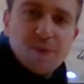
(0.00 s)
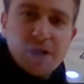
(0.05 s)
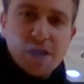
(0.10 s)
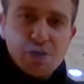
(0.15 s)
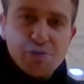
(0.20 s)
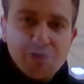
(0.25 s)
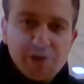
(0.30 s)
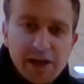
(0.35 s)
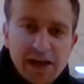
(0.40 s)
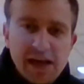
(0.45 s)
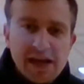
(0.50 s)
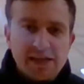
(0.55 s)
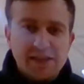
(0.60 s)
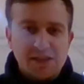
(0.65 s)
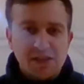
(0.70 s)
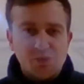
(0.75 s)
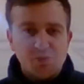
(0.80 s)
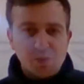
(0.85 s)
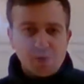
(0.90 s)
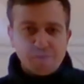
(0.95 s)
be
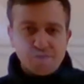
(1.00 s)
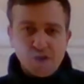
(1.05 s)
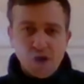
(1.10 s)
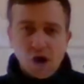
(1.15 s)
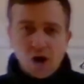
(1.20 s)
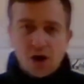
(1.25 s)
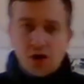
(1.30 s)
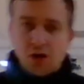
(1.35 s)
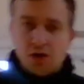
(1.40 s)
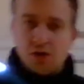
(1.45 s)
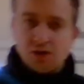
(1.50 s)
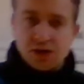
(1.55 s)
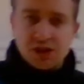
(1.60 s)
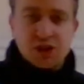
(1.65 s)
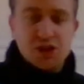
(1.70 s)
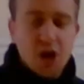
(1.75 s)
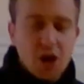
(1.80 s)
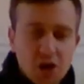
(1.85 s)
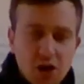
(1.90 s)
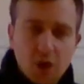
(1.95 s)
creative with your holes.
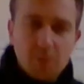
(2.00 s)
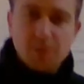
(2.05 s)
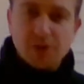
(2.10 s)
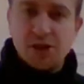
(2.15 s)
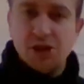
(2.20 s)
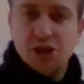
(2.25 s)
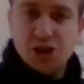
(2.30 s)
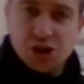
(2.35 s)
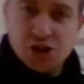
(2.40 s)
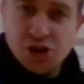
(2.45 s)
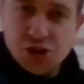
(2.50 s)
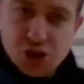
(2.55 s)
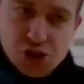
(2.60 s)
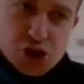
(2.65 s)
It's not a competition, you're